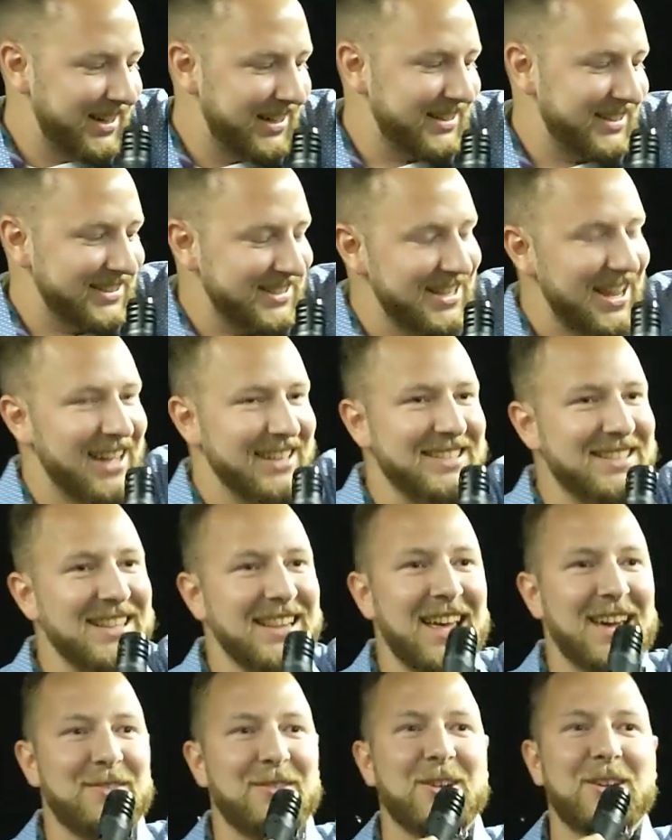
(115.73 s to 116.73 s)
It is not
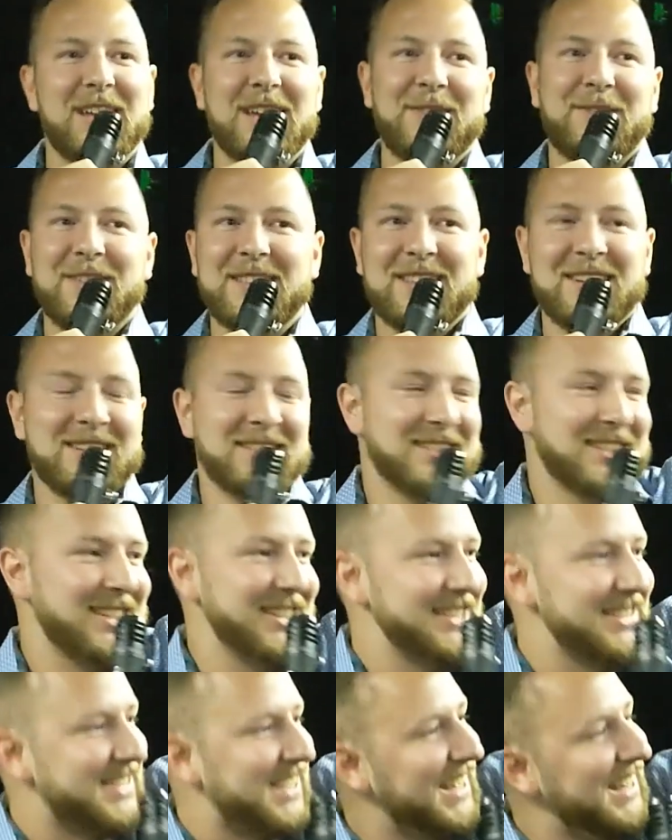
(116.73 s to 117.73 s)
slavery if it is
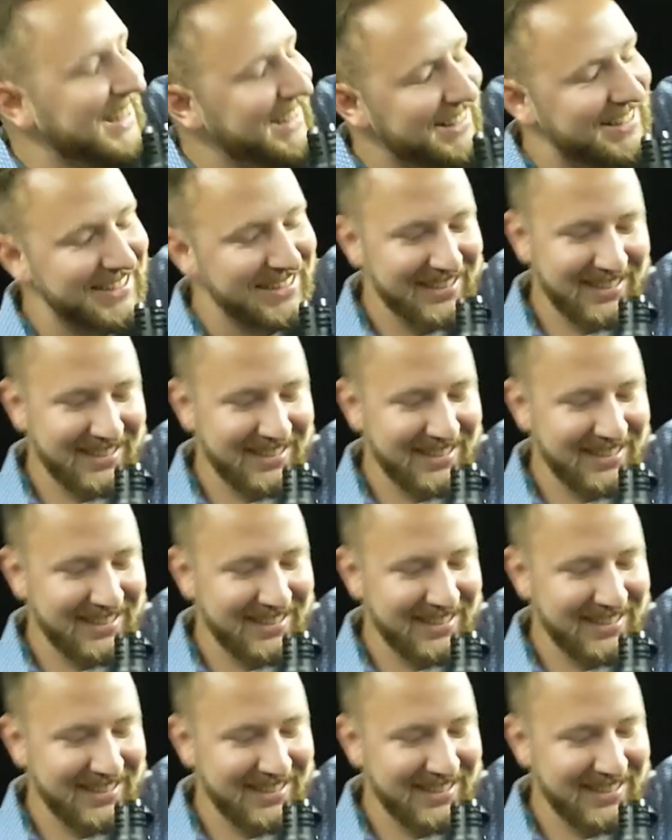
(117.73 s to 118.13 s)
consent.